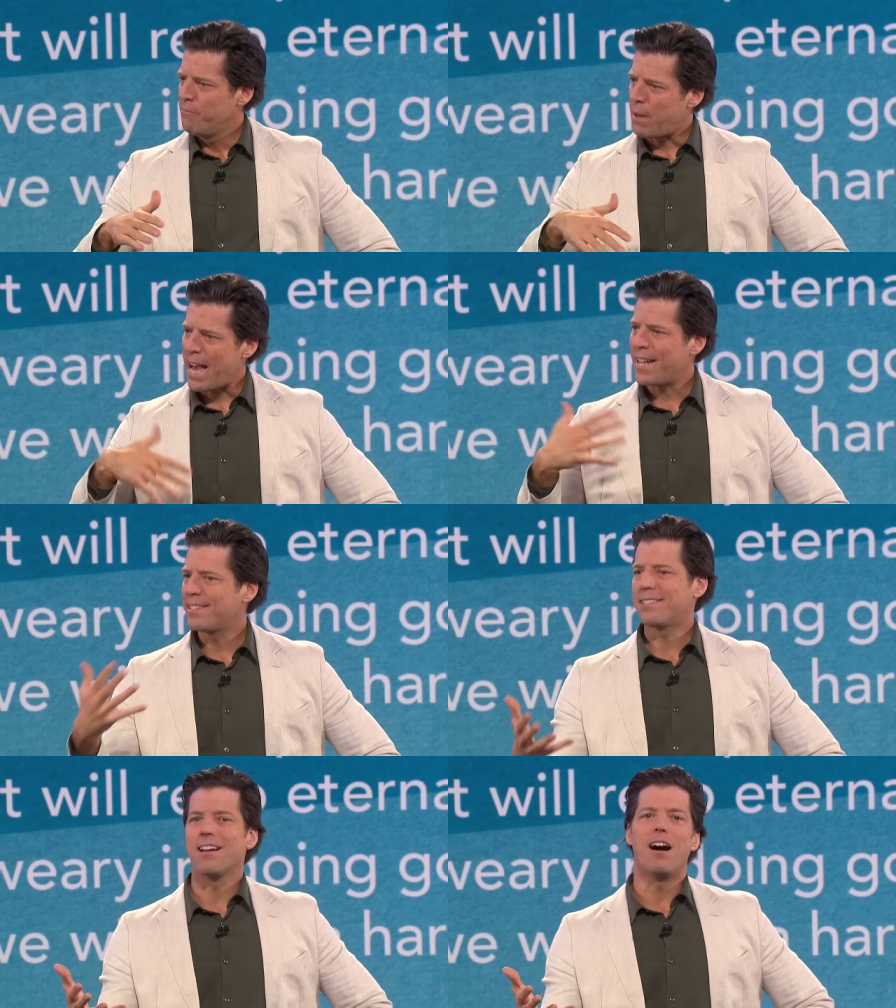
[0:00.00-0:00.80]
bad
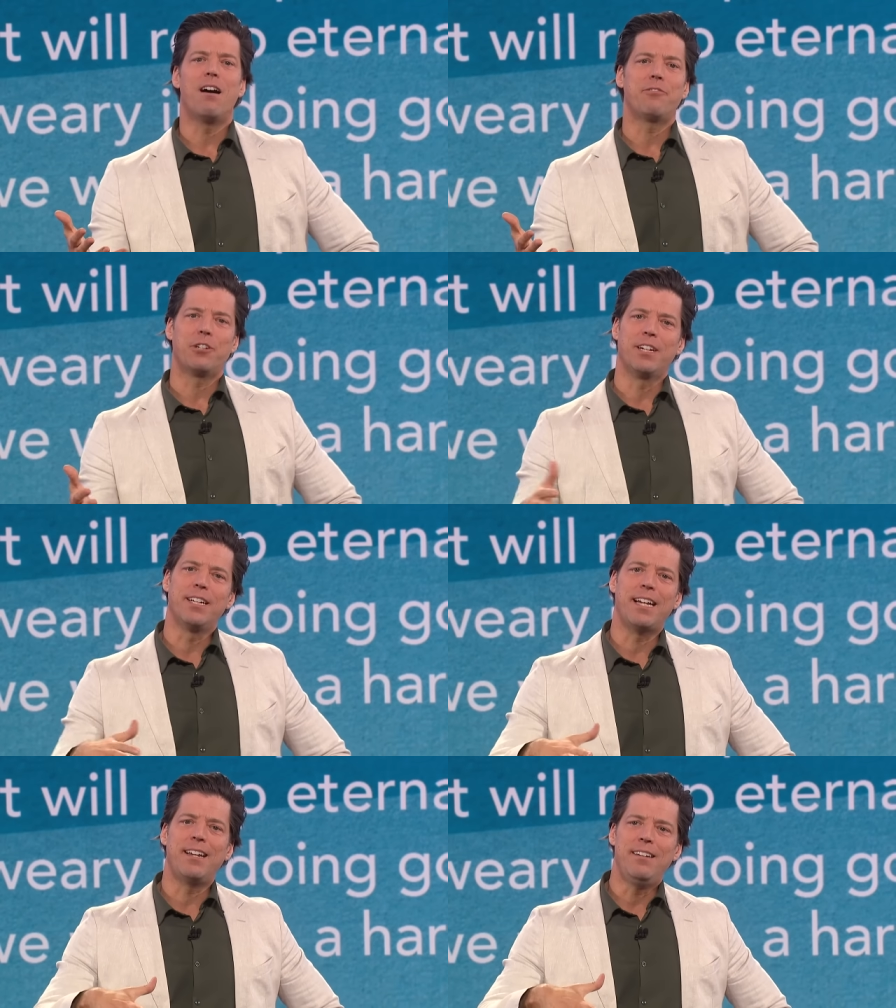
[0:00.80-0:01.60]
stuff, you're going
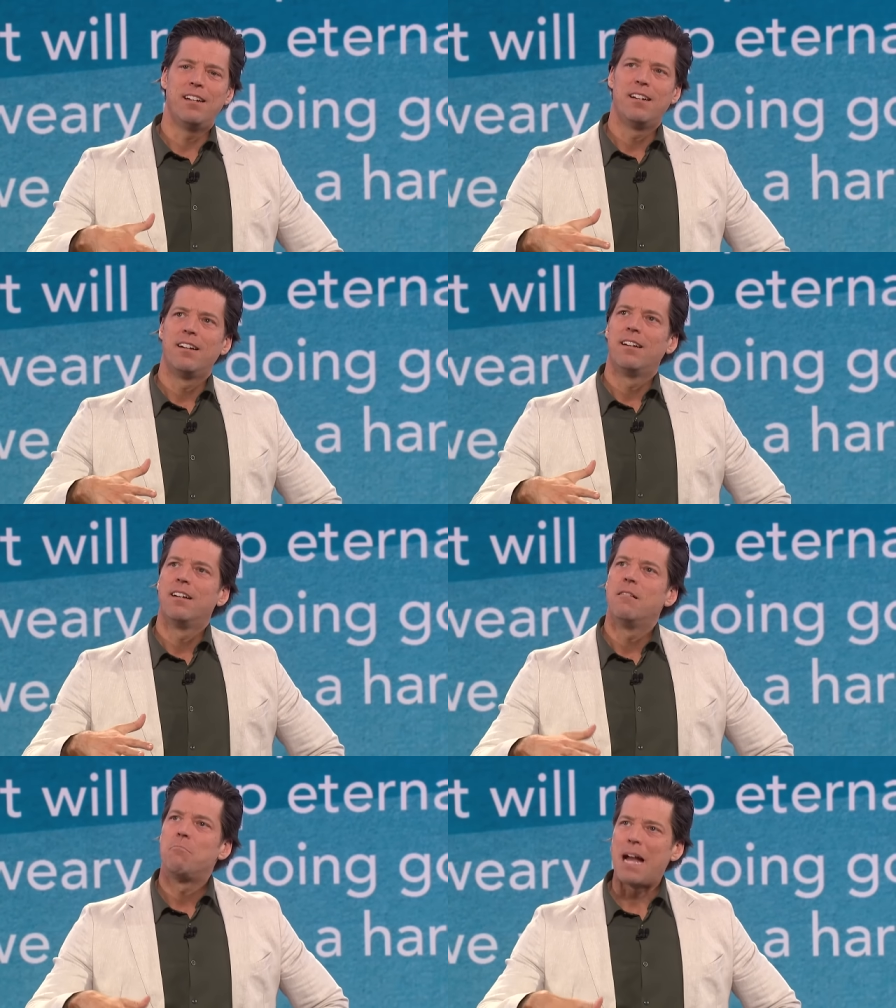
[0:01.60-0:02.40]
to get
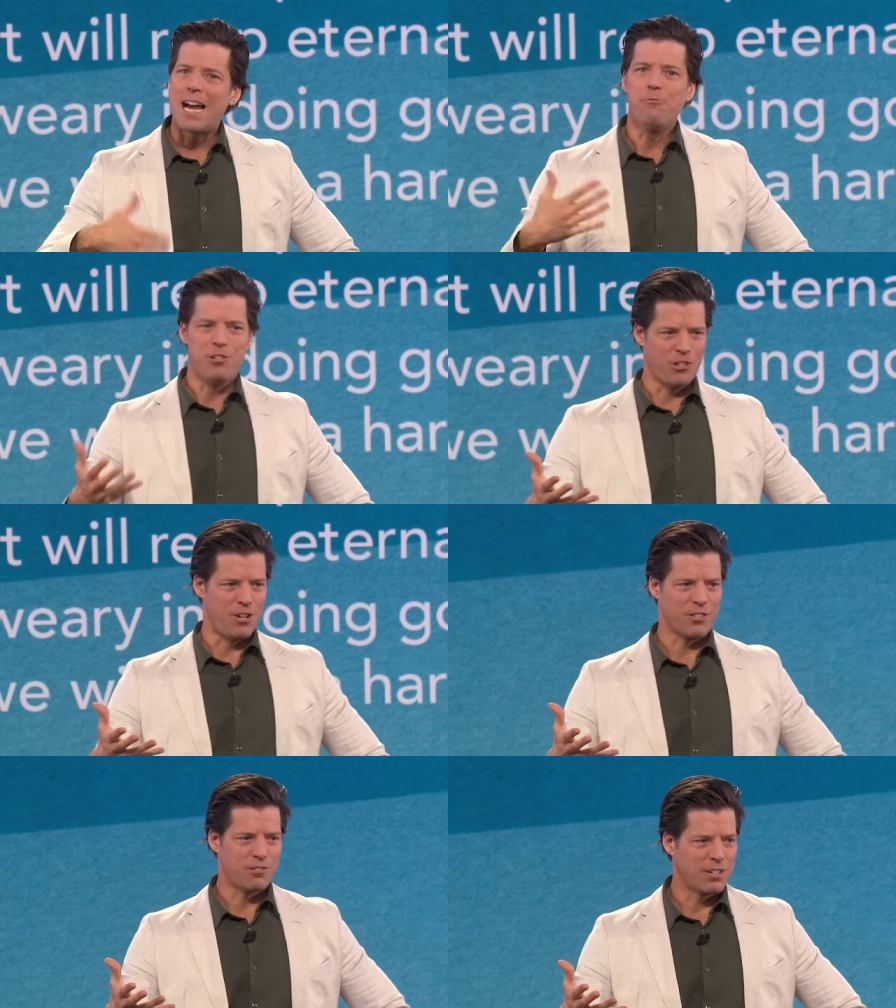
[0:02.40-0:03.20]
bad
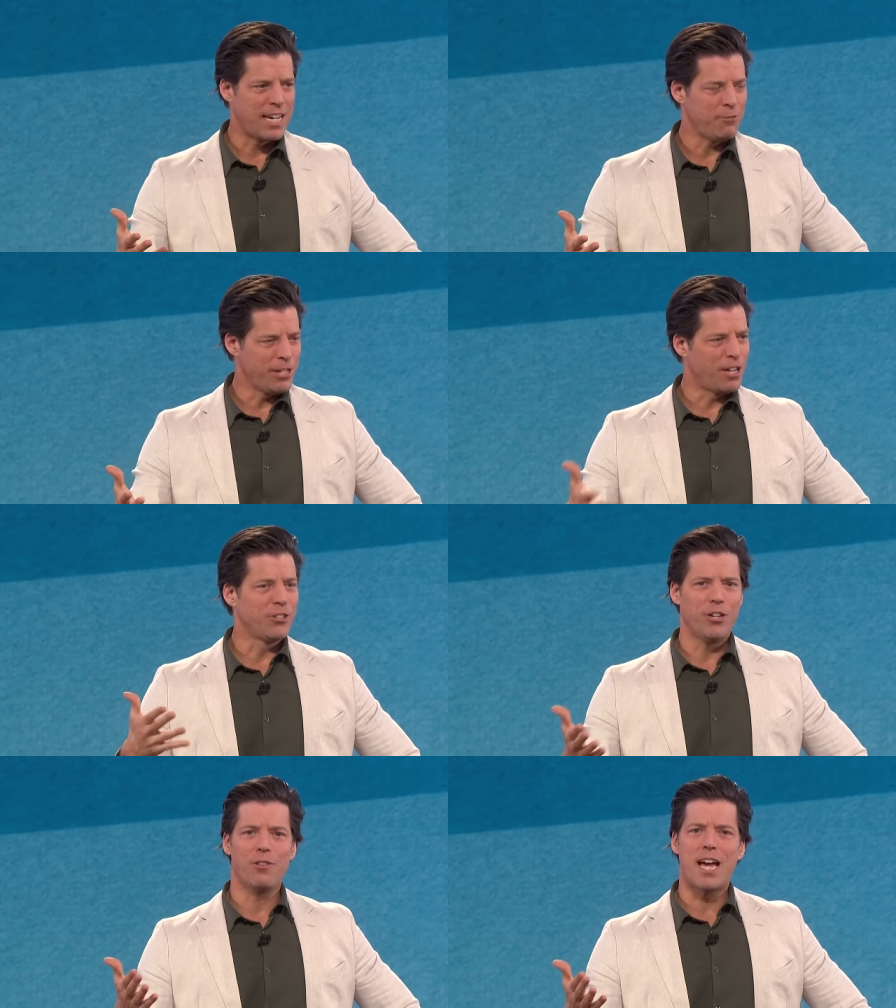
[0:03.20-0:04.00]
results, right? We all
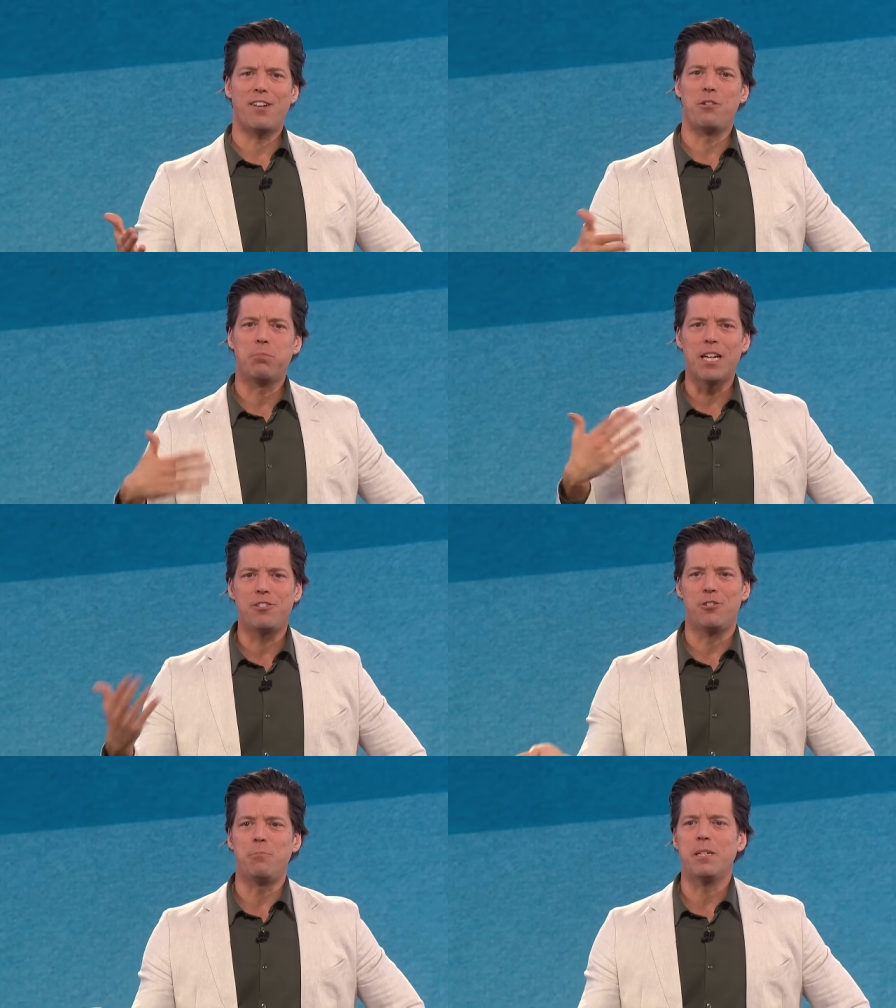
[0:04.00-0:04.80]
know that. If you play
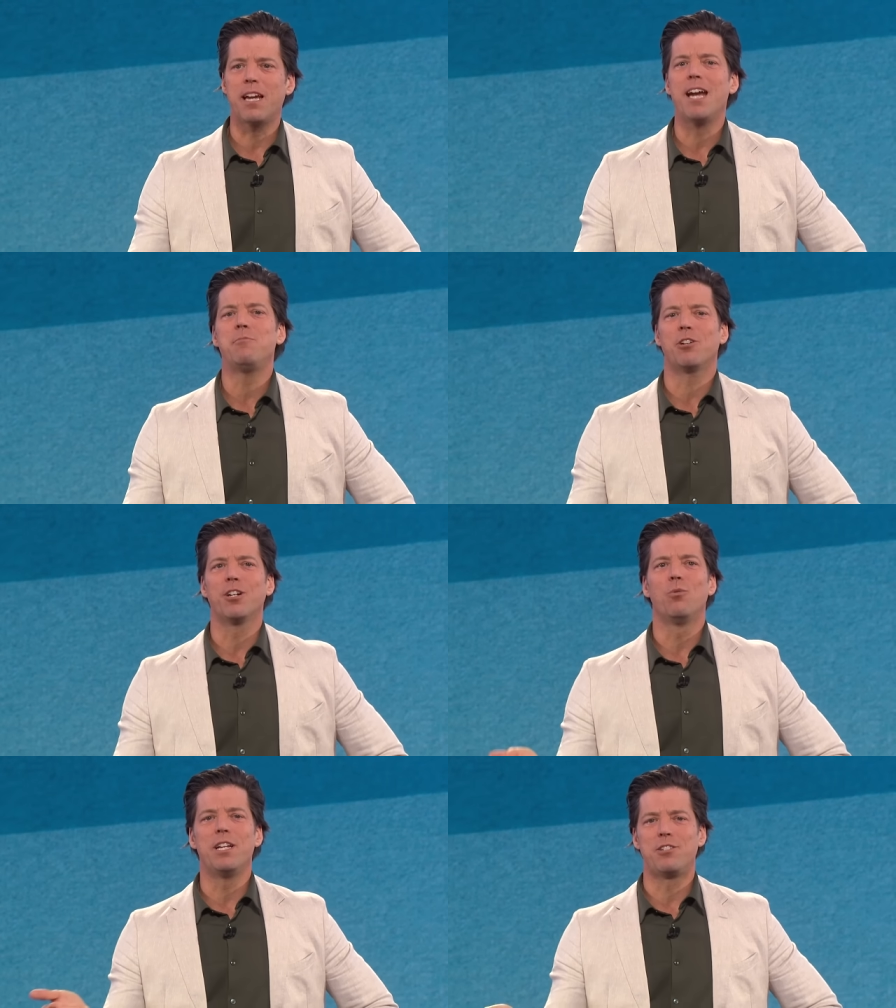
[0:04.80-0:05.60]
stupid games, you're
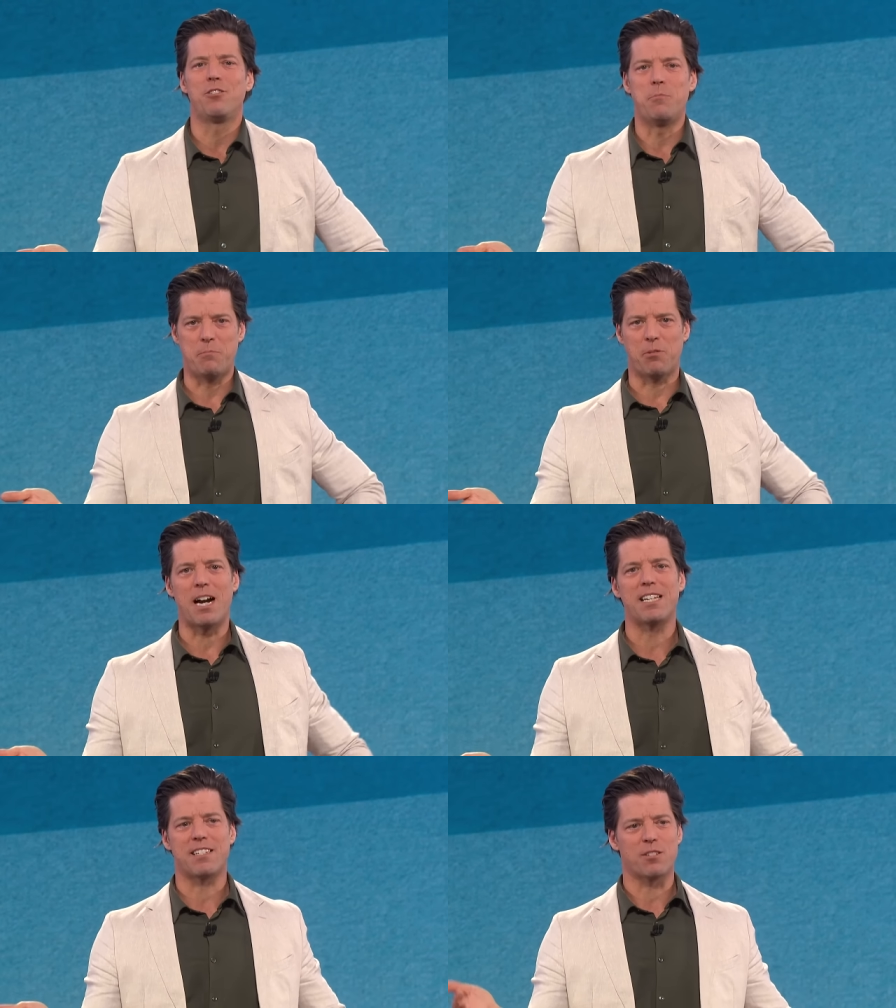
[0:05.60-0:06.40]
going to win stupid
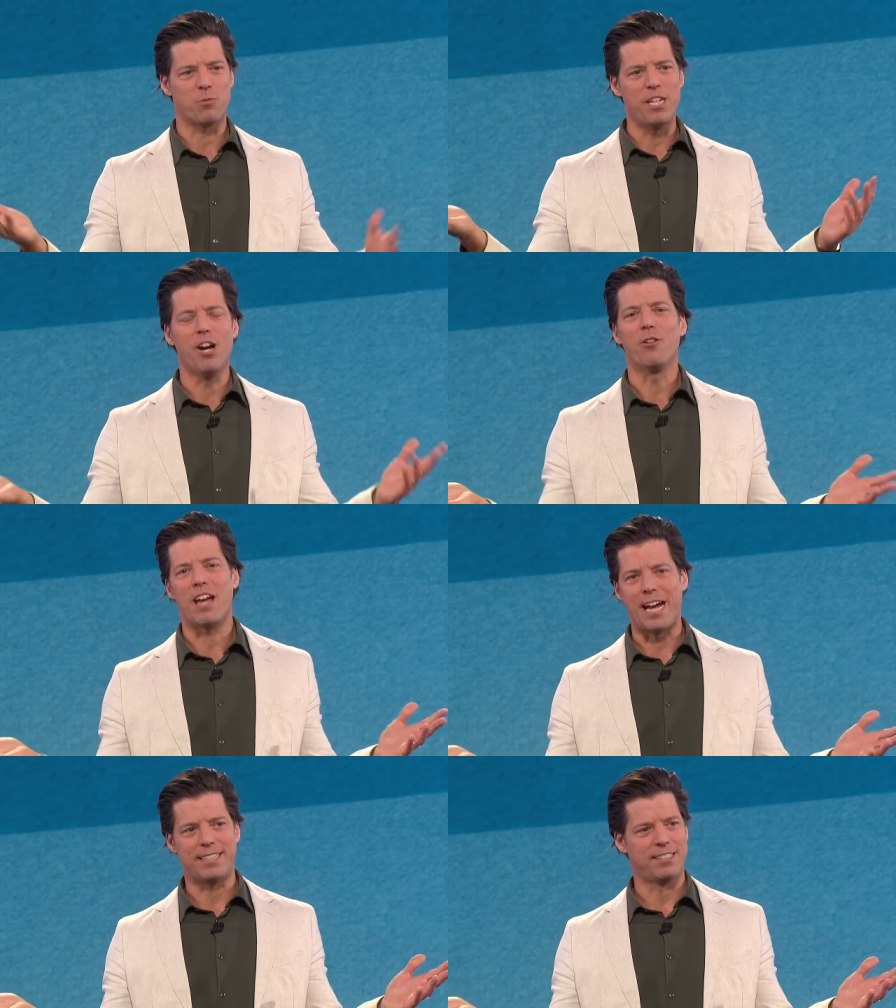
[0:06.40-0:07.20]
prizes. We know
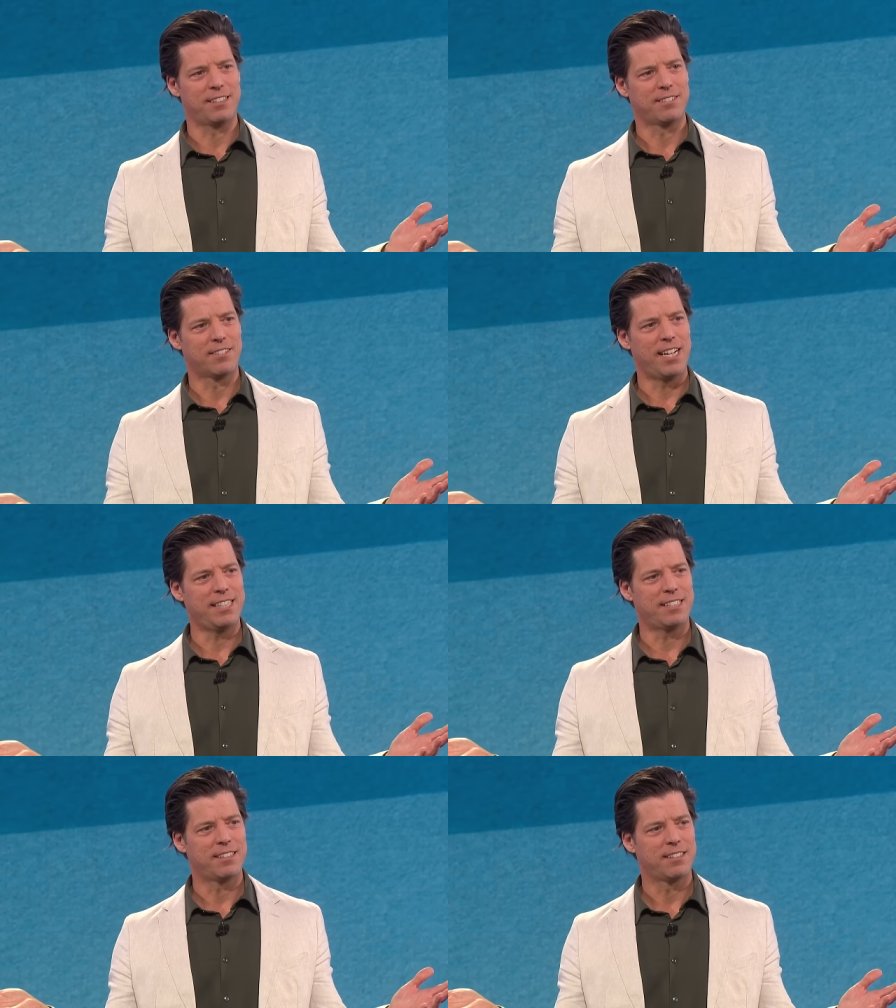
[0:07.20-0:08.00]
that, right?